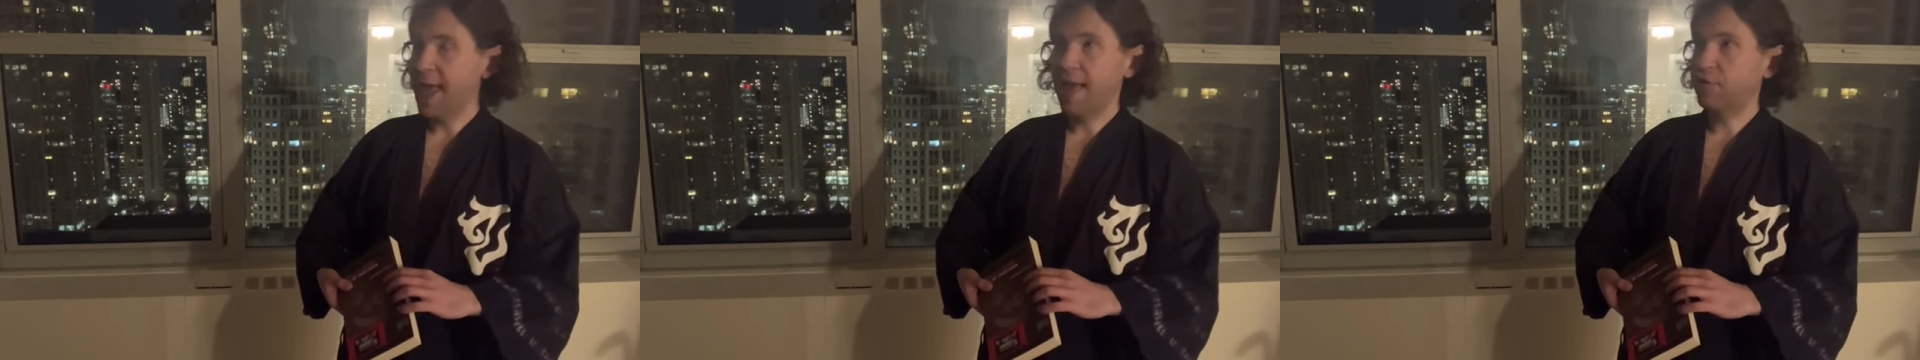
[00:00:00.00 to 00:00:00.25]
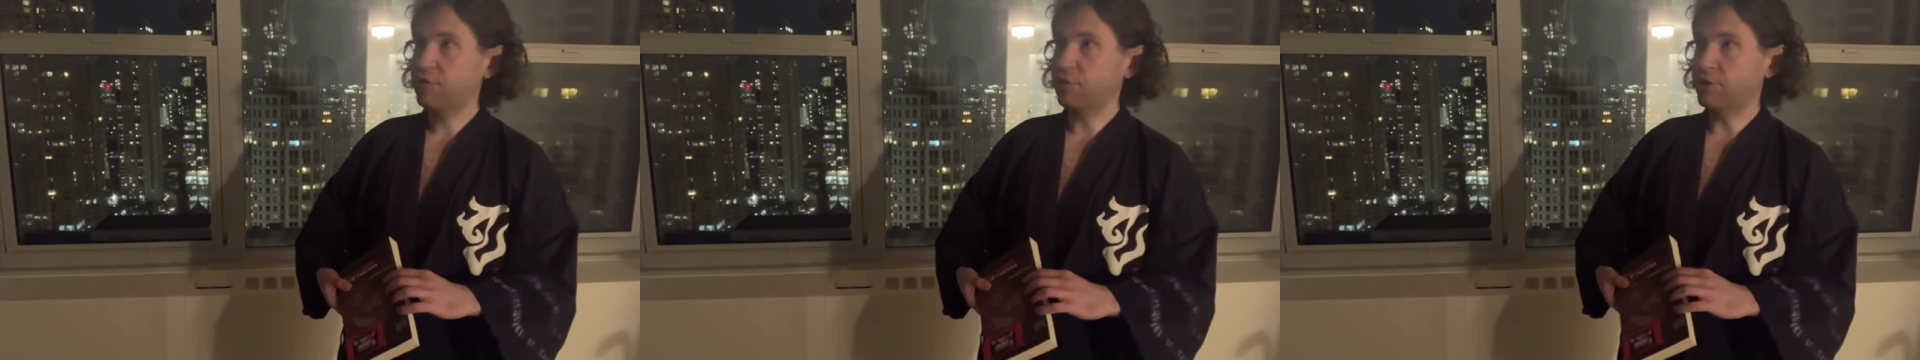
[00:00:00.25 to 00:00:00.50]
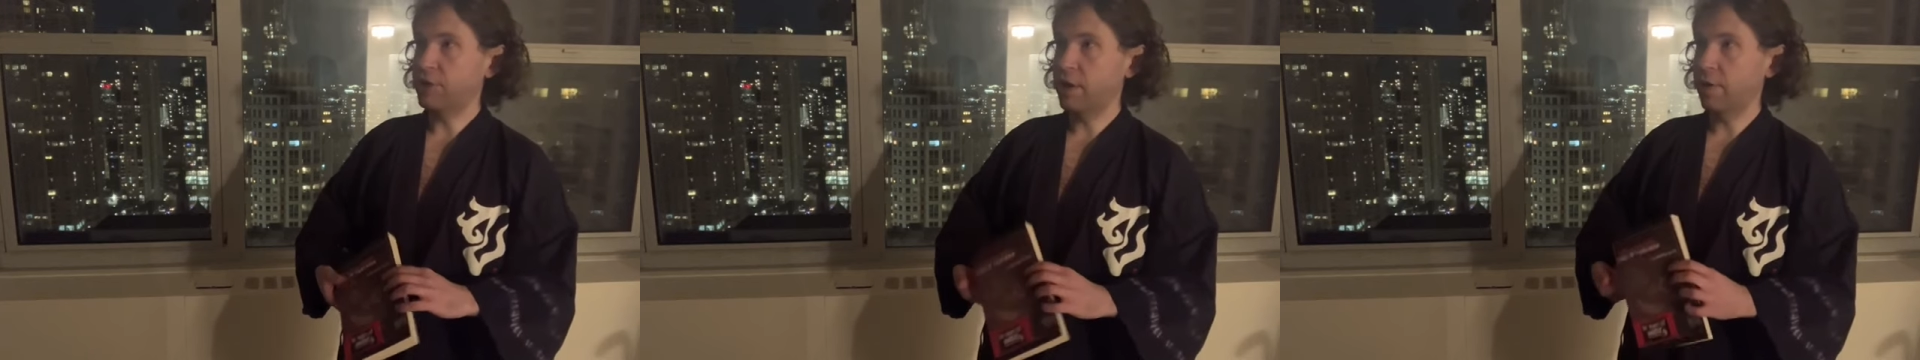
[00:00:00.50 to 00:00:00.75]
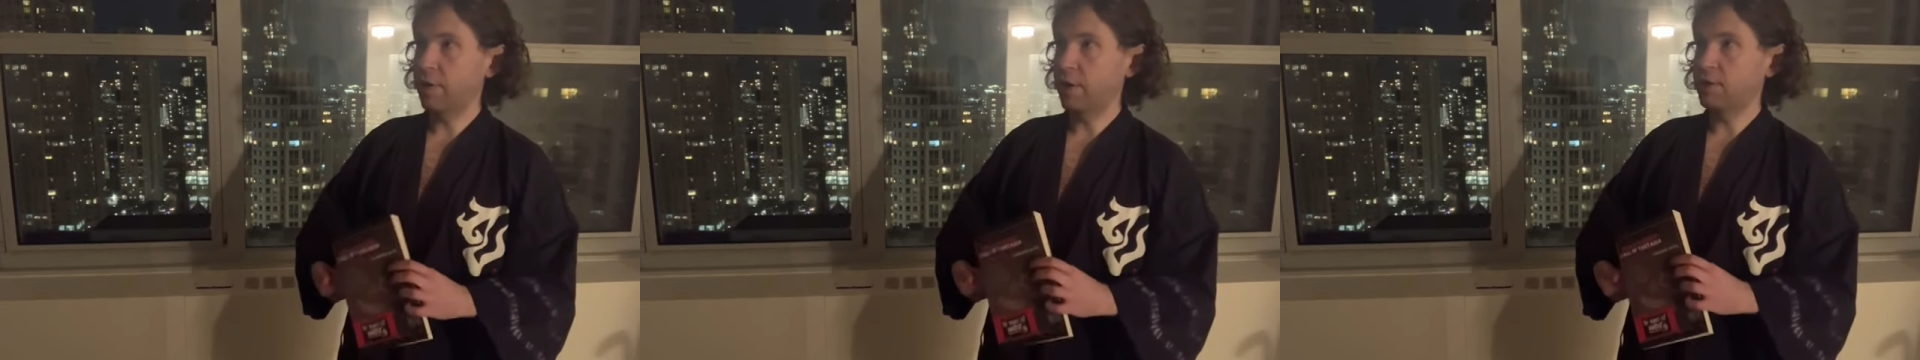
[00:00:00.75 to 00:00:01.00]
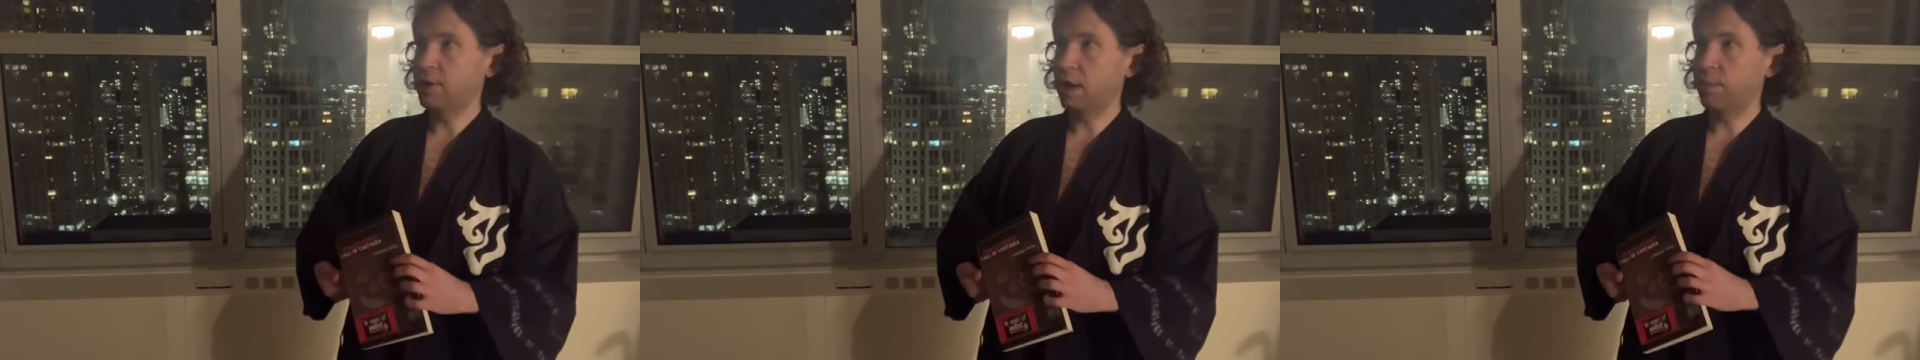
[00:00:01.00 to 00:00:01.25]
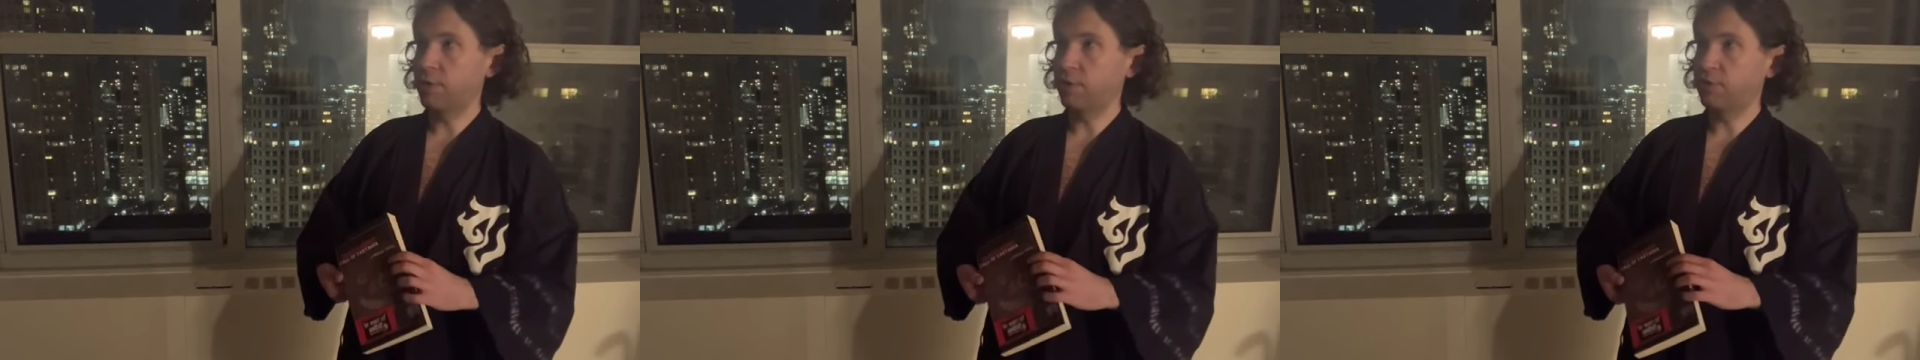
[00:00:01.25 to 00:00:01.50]
esoteric
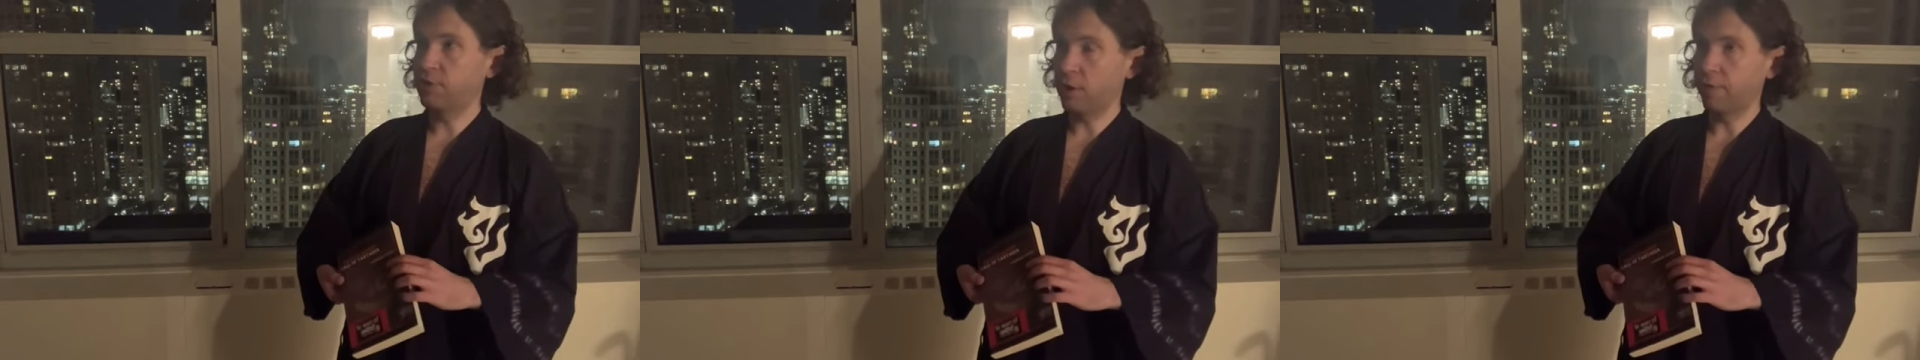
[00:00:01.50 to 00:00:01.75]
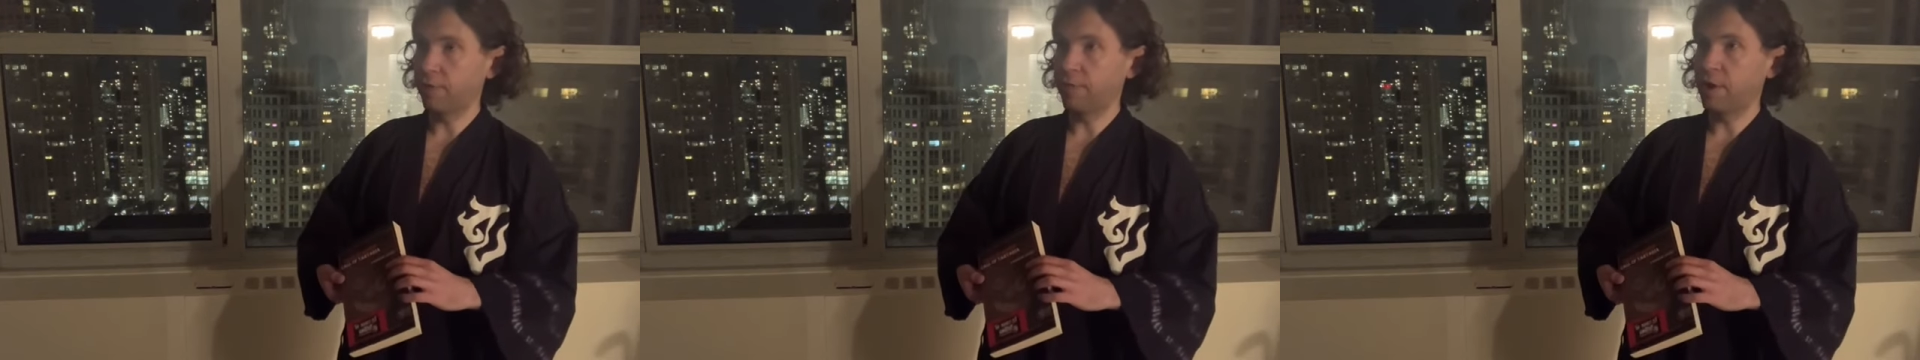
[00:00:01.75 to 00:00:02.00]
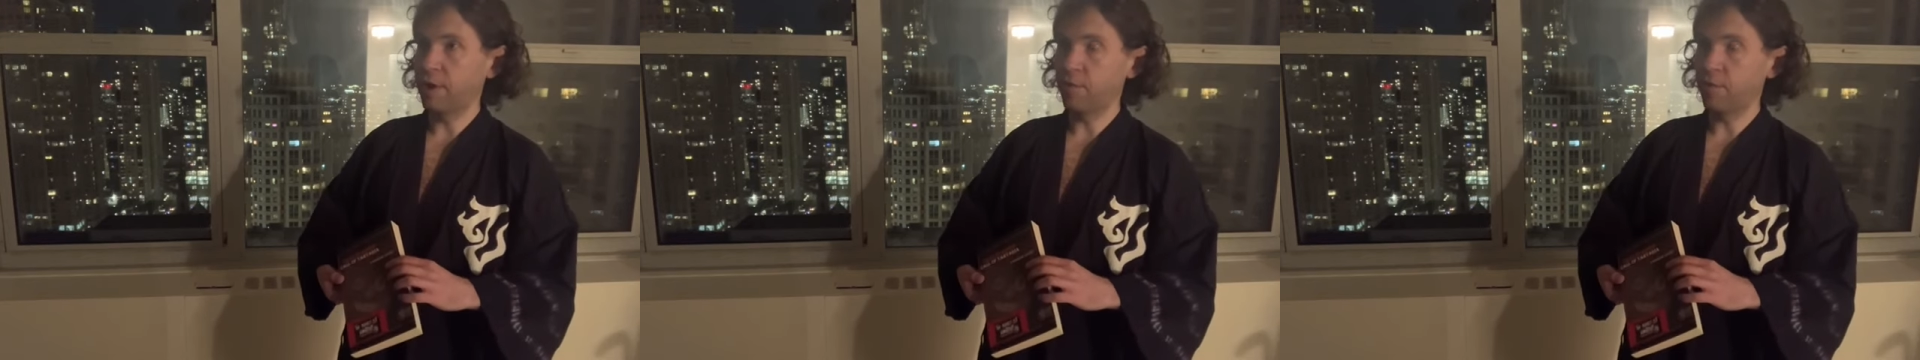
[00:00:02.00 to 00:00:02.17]
type stuff and